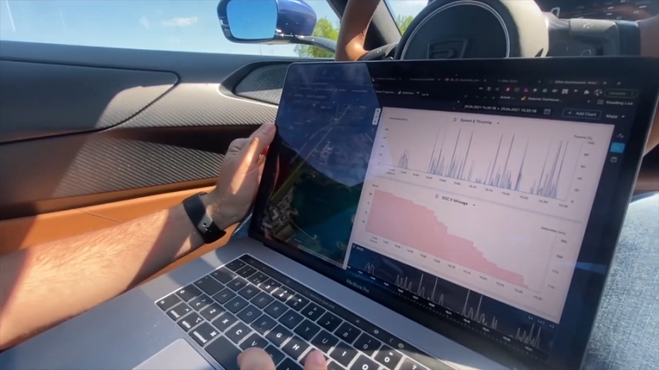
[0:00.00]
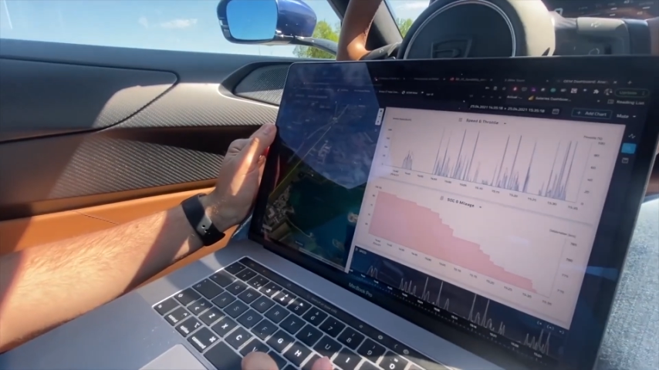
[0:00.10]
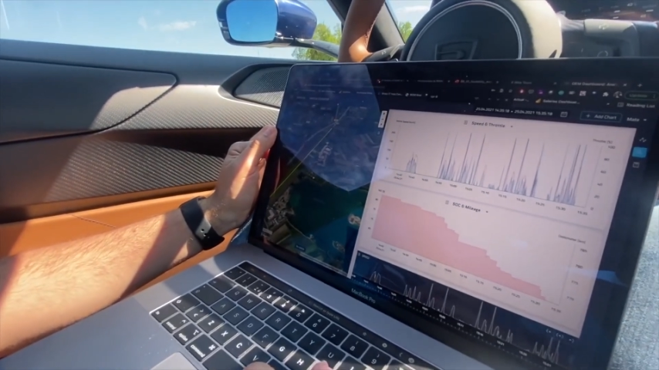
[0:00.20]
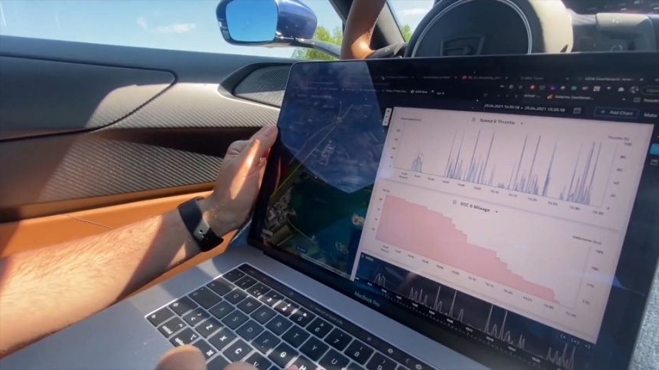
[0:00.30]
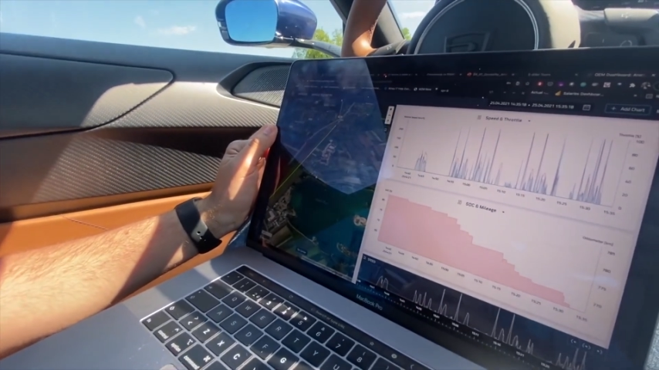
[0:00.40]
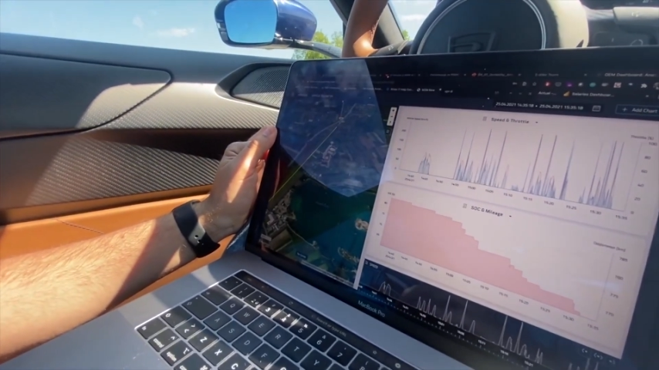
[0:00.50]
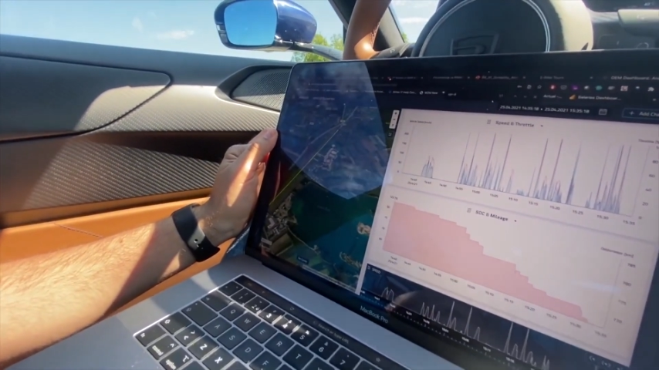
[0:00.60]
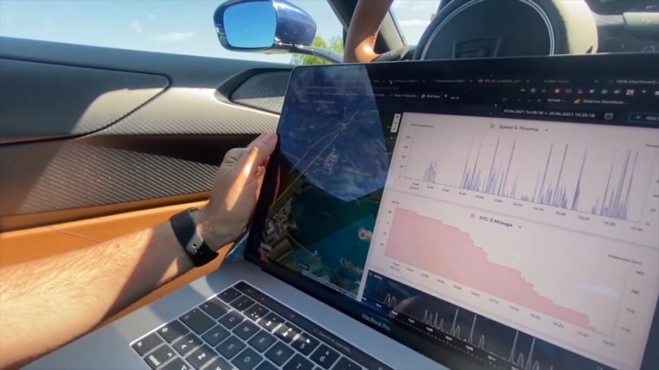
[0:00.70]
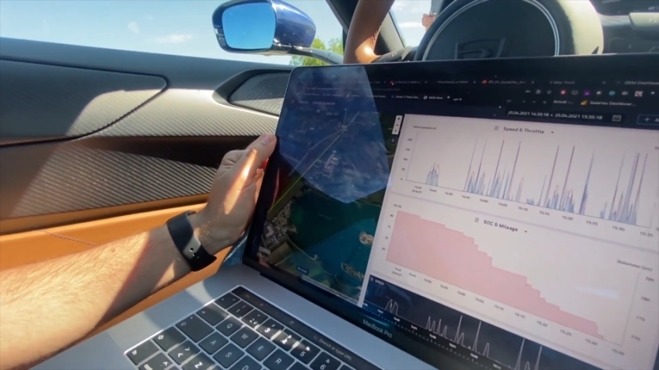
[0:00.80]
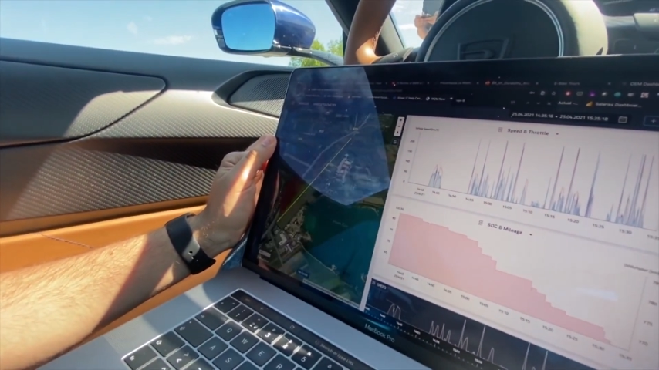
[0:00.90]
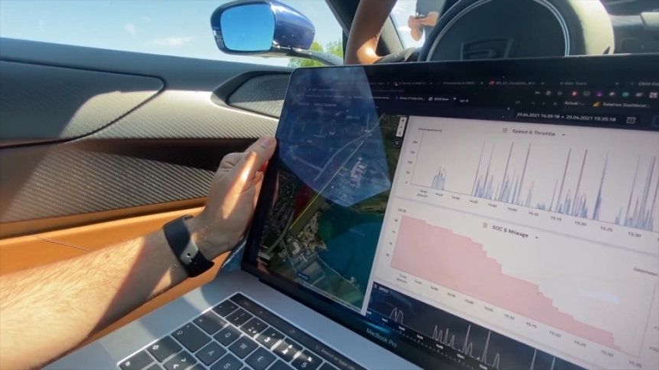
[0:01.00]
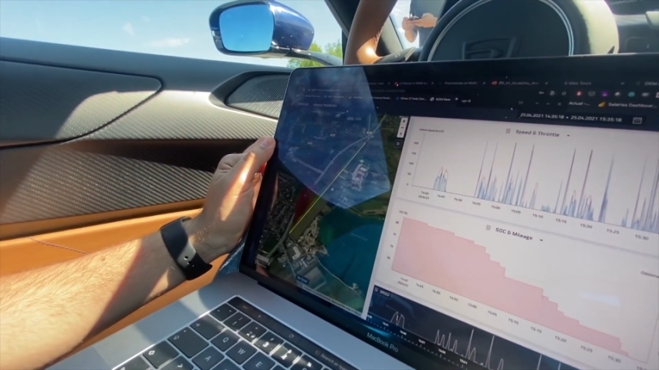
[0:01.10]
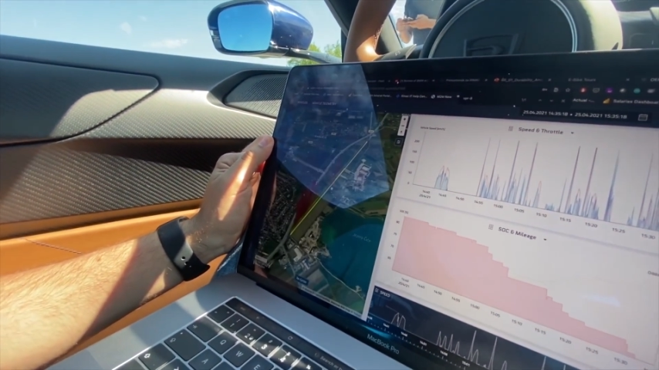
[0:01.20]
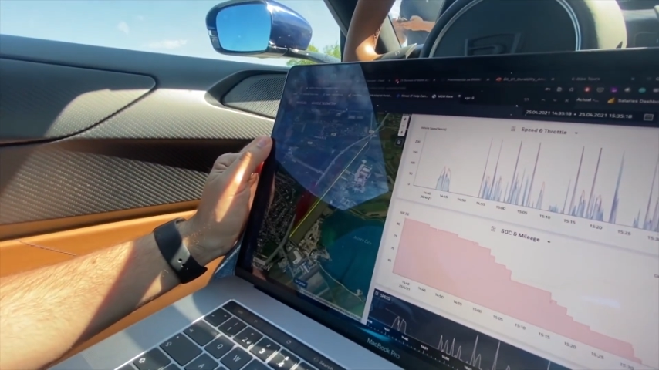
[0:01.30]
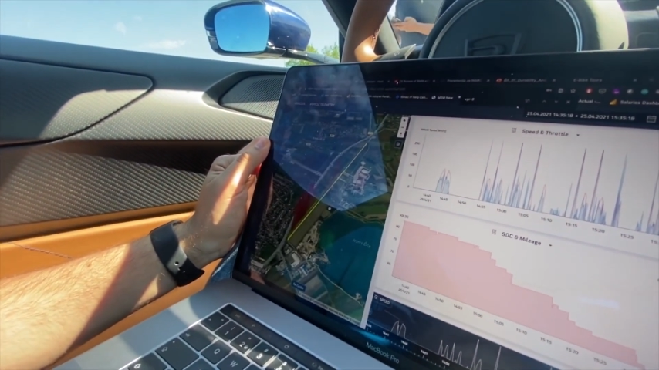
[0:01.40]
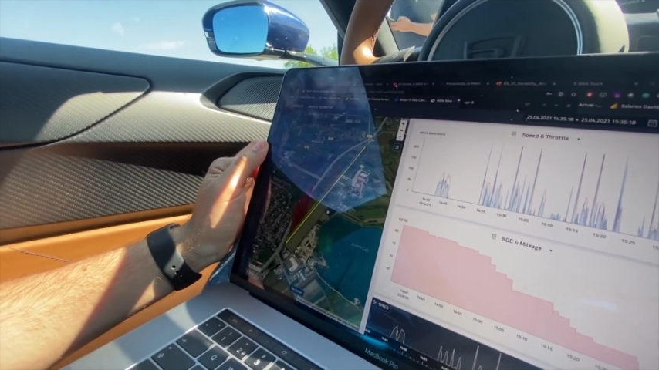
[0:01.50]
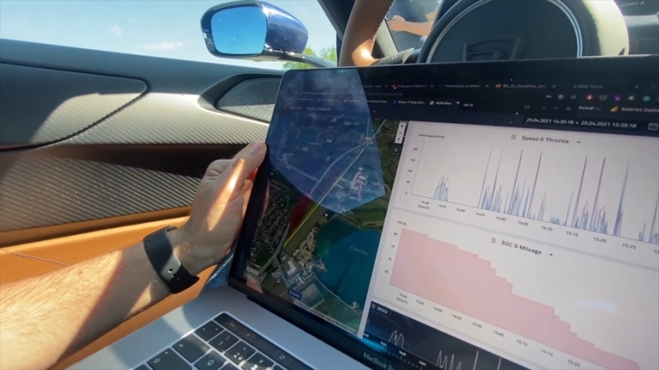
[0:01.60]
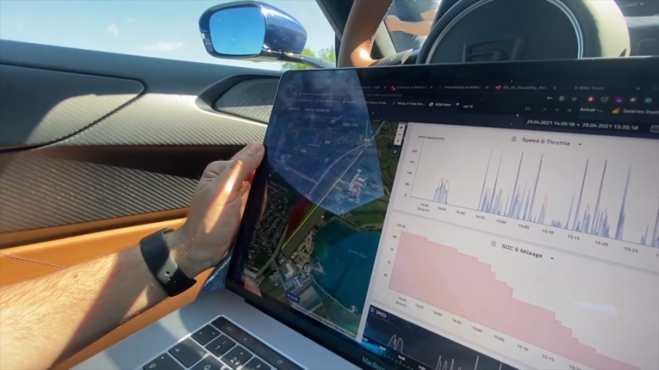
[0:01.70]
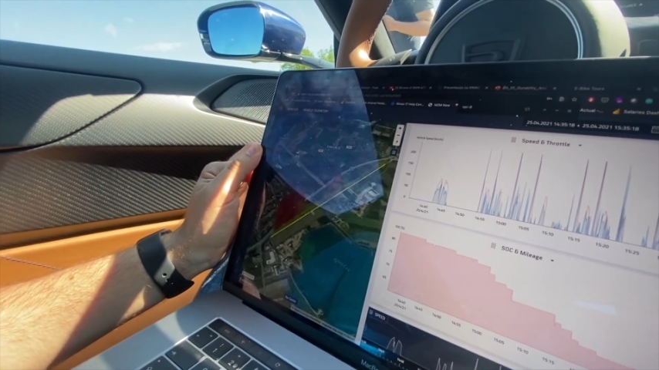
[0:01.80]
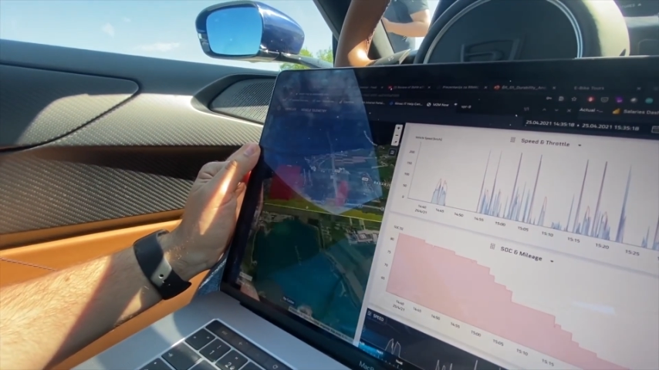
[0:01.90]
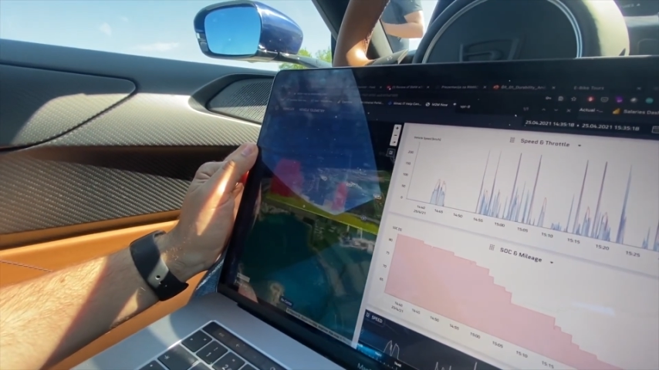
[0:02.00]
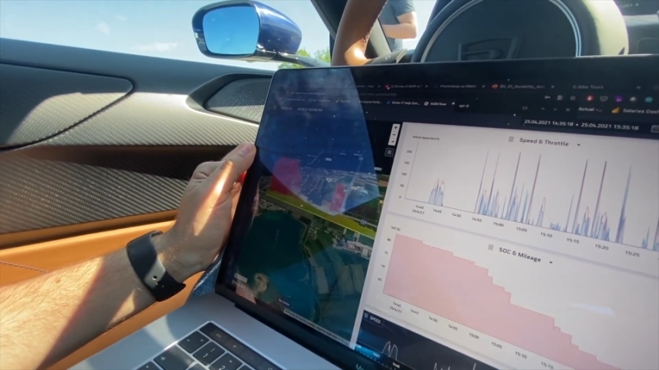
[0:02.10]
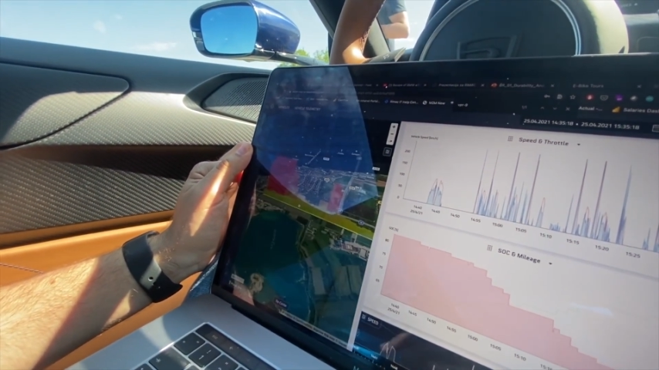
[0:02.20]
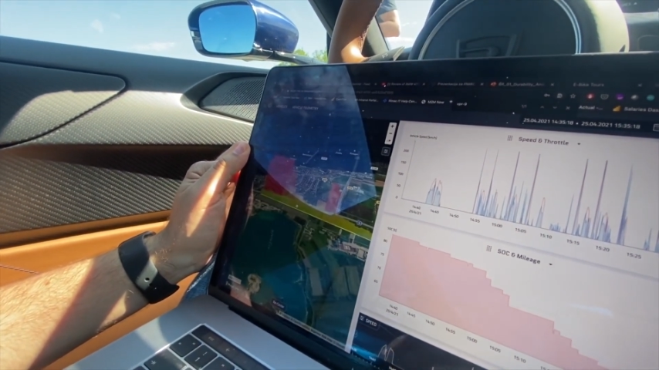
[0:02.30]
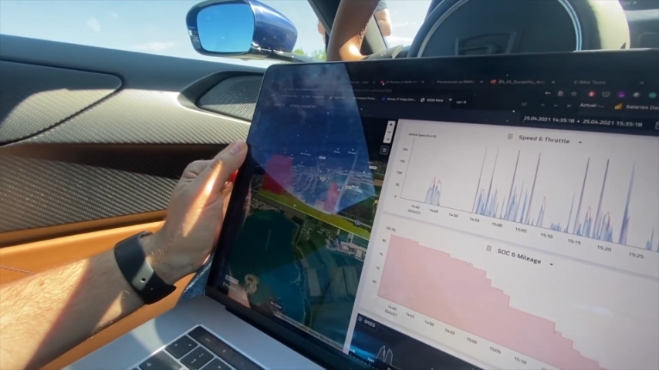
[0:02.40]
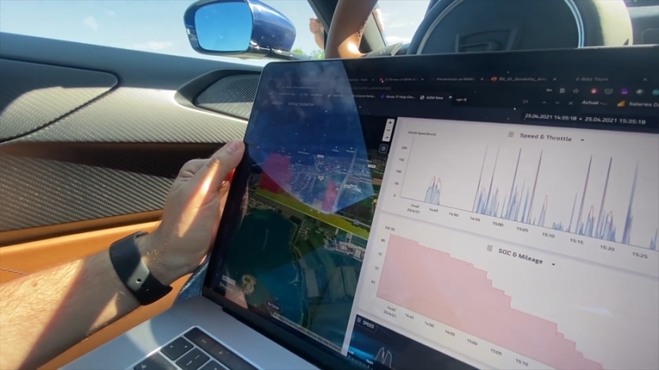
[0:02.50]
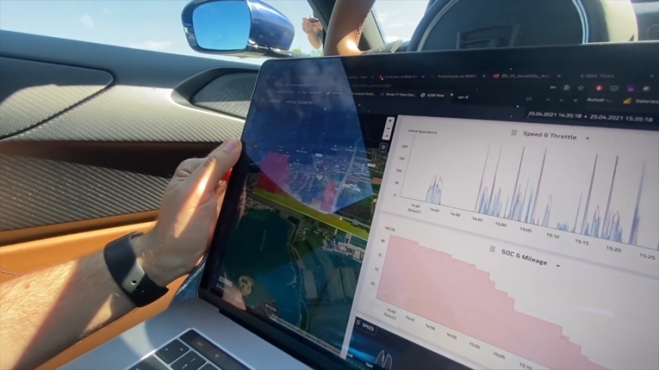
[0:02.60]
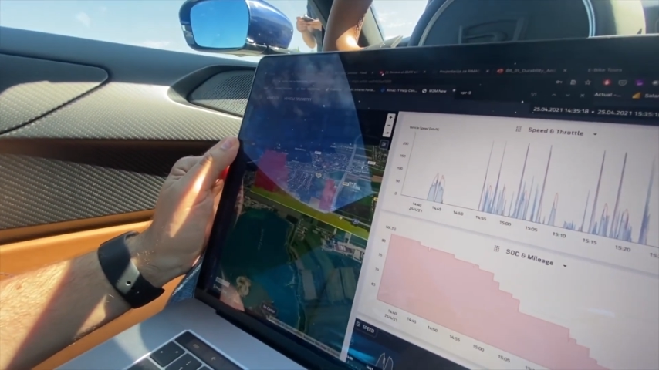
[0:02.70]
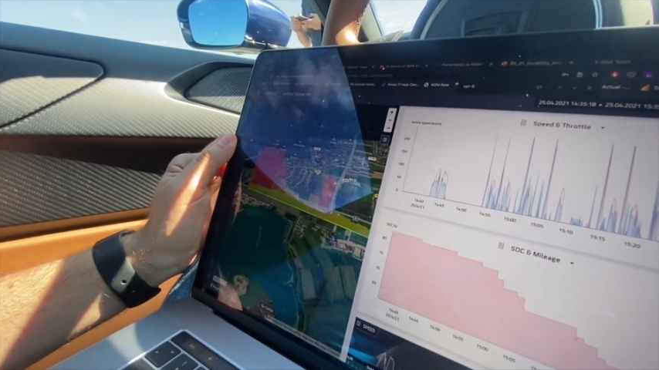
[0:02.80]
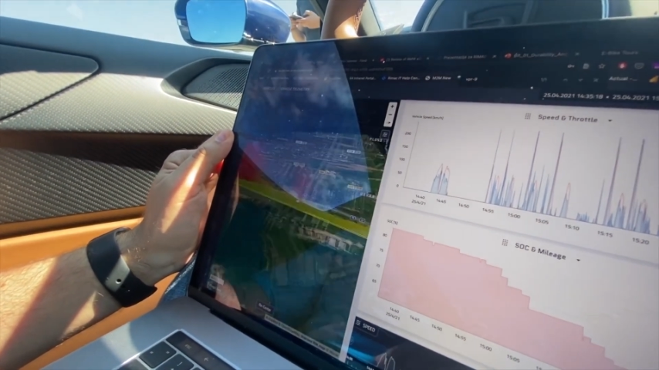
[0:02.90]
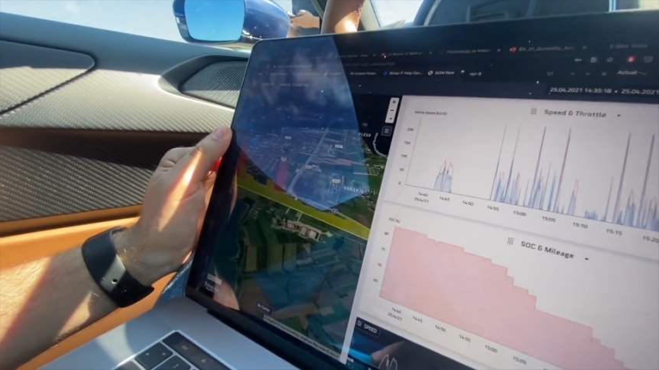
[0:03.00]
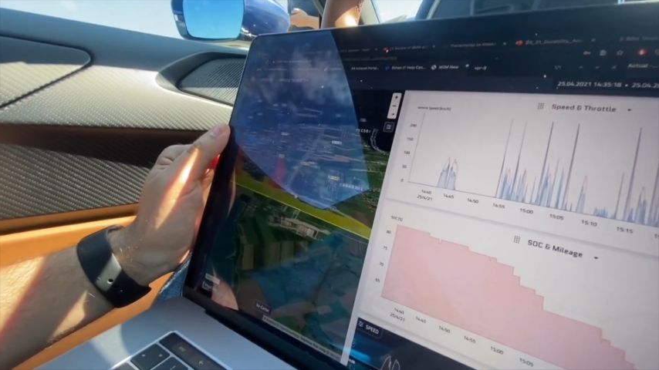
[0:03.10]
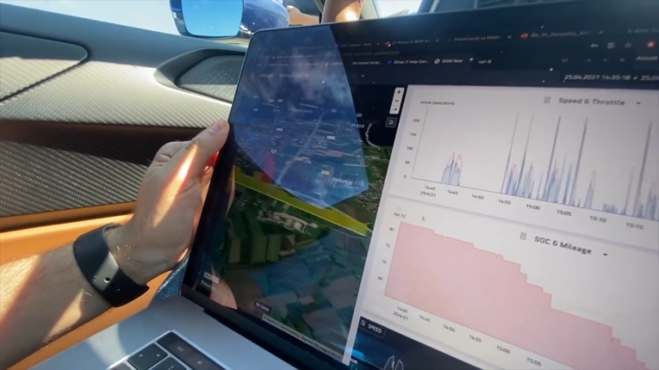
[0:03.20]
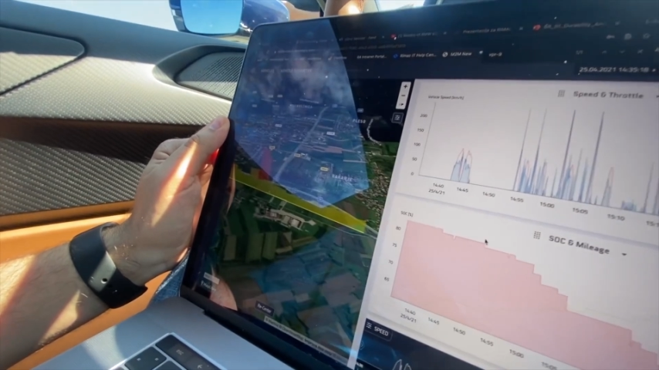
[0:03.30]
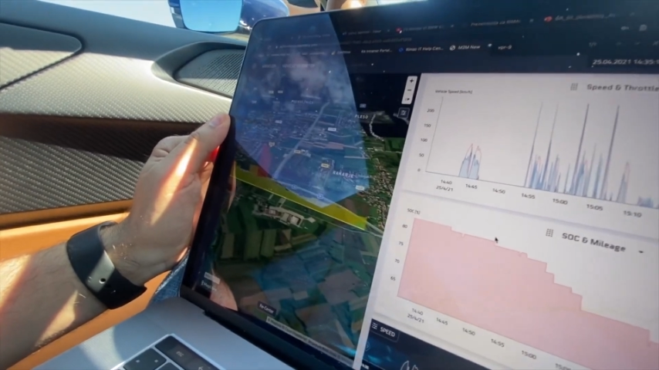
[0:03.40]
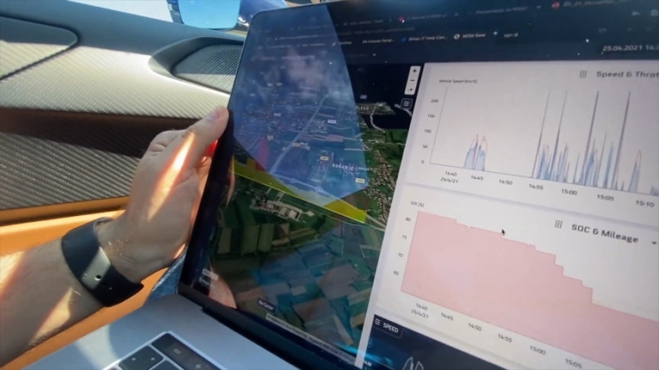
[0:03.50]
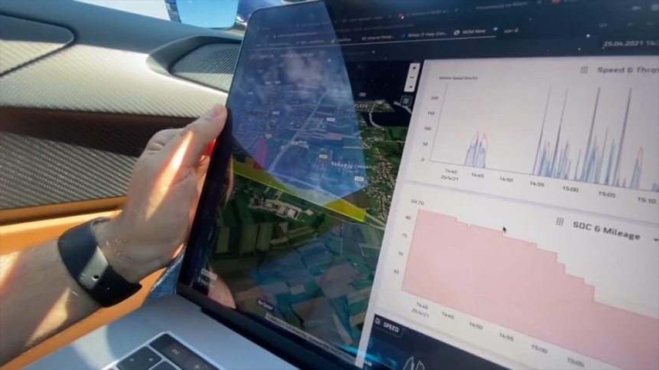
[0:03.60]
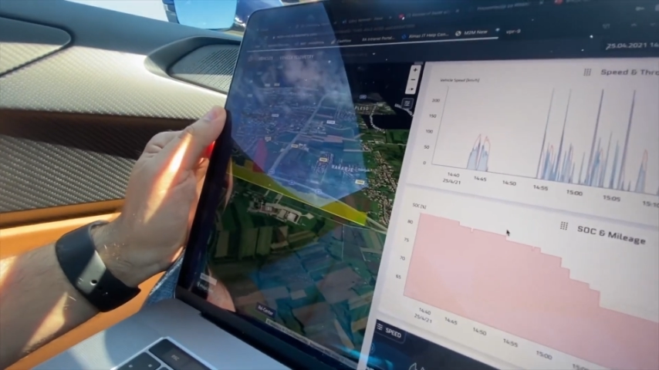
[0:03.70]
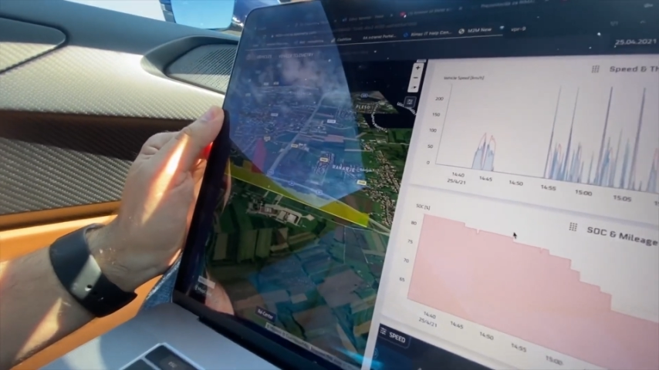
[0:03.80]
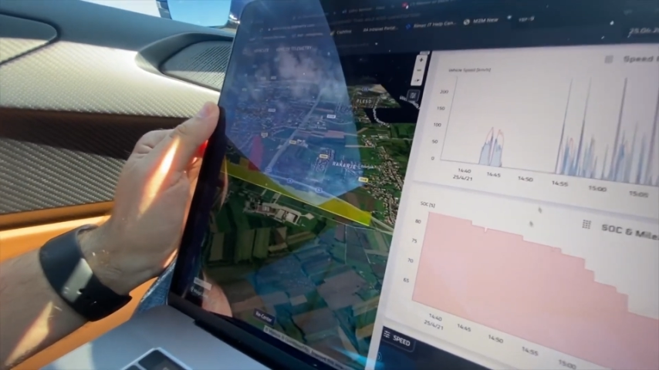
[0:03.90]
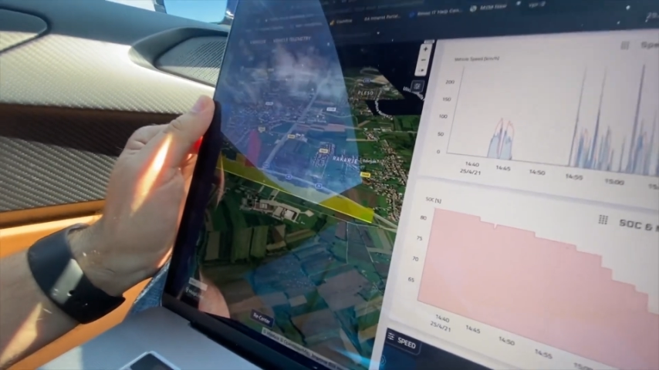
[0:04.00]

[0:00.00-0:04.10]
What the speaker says: (no speaker visible)